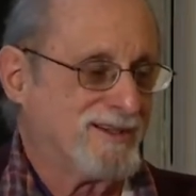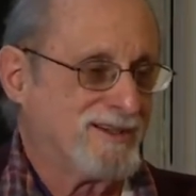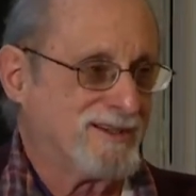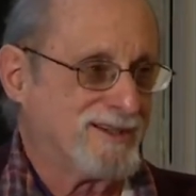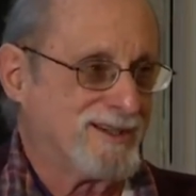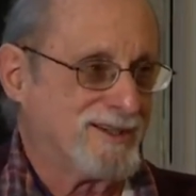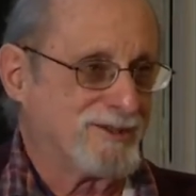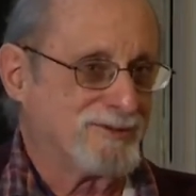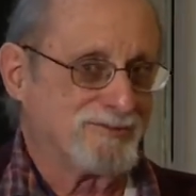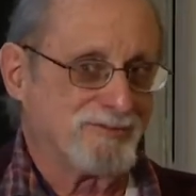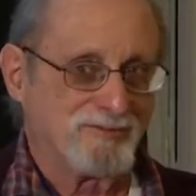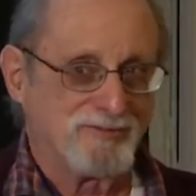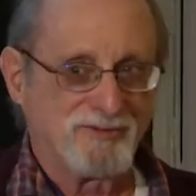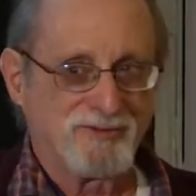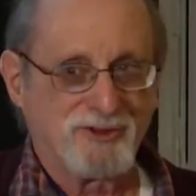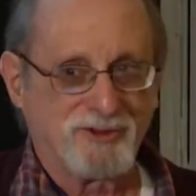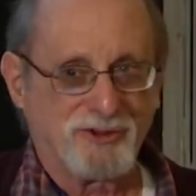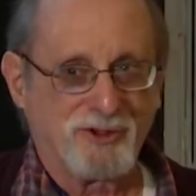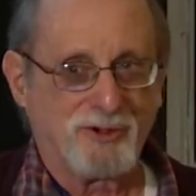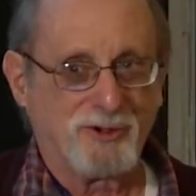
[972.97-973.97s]

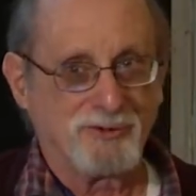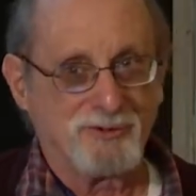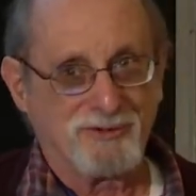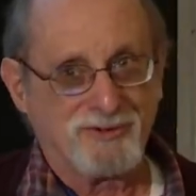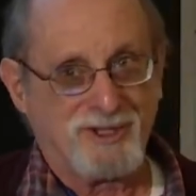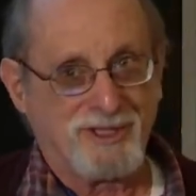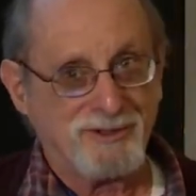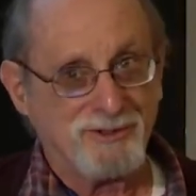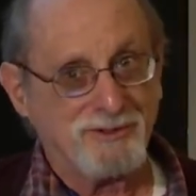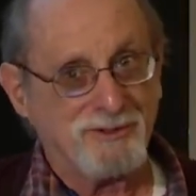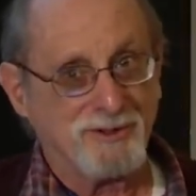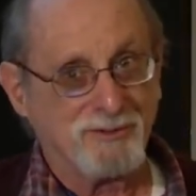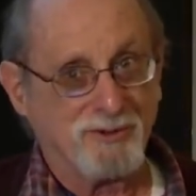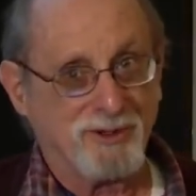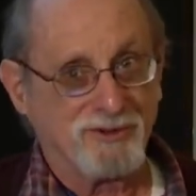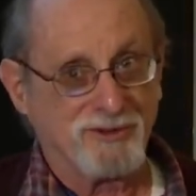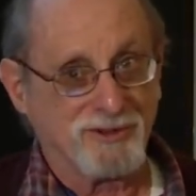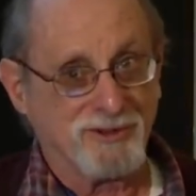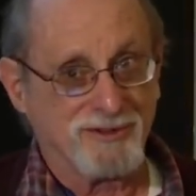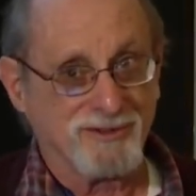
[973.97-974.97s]
So I knew he
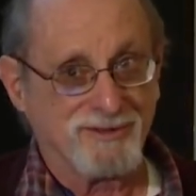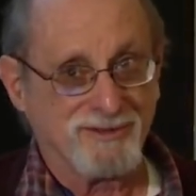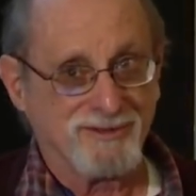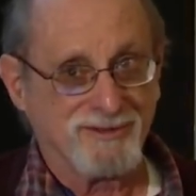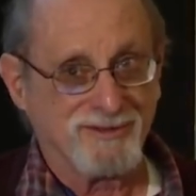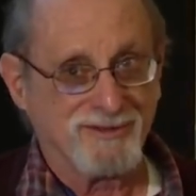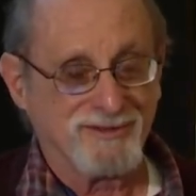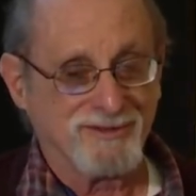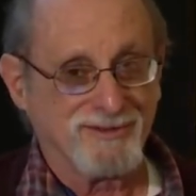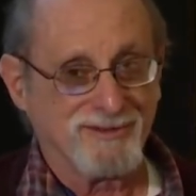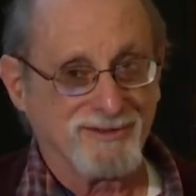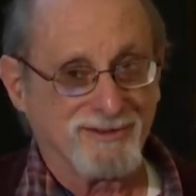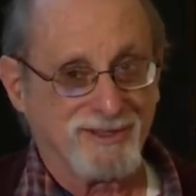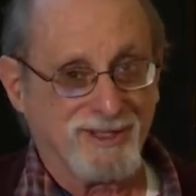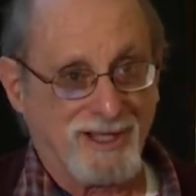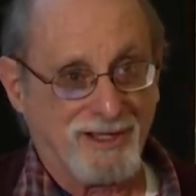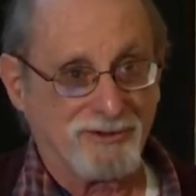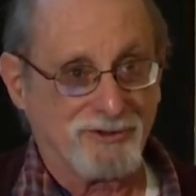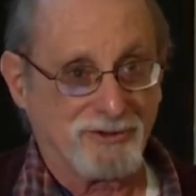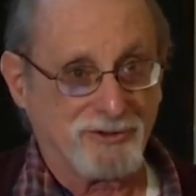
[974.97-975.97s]
wasn't
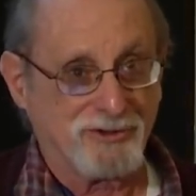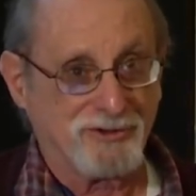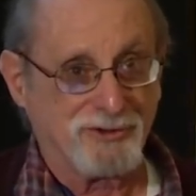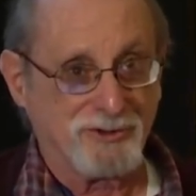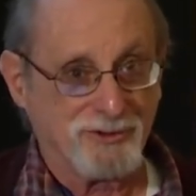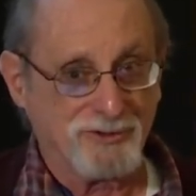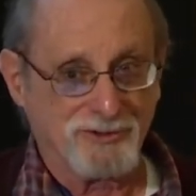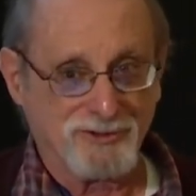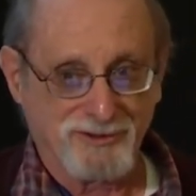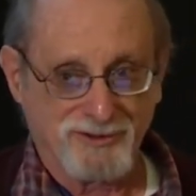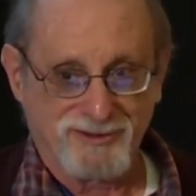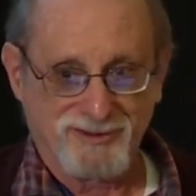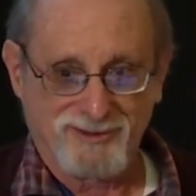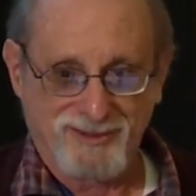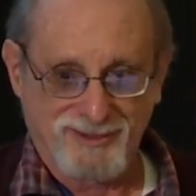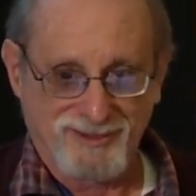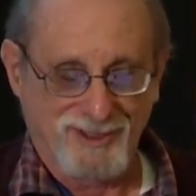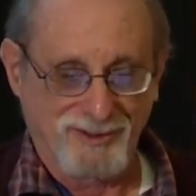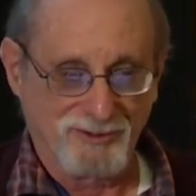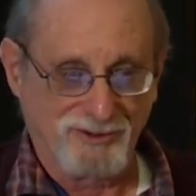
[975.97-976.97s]
Clauser's
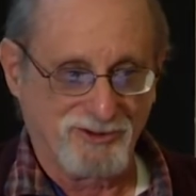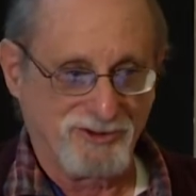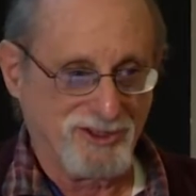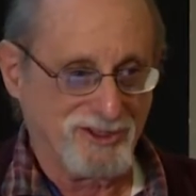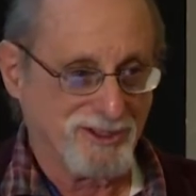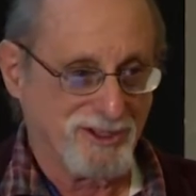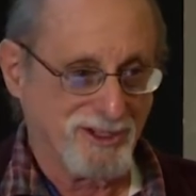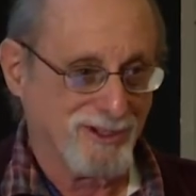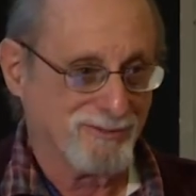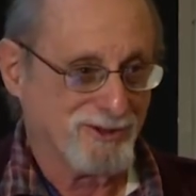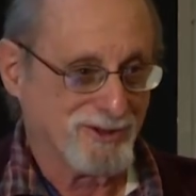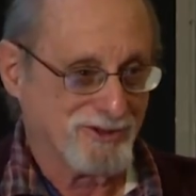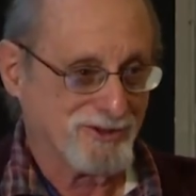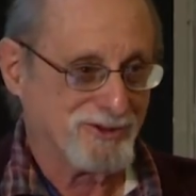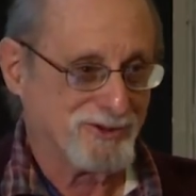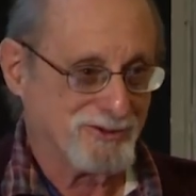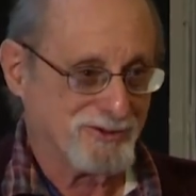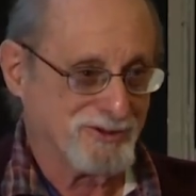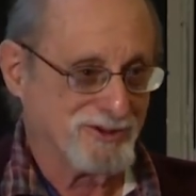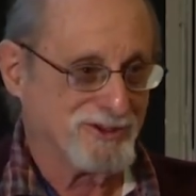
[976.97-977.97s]
student. He was Gene Cummins'
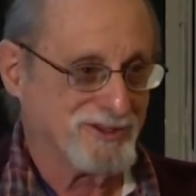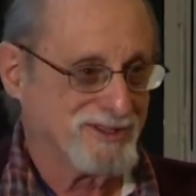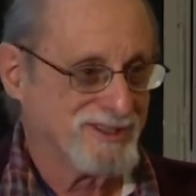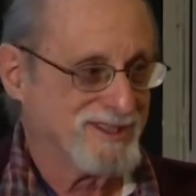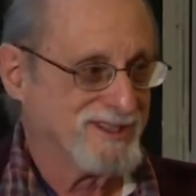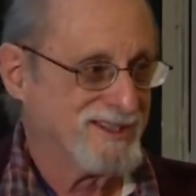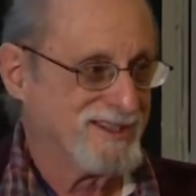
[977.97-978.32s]
student.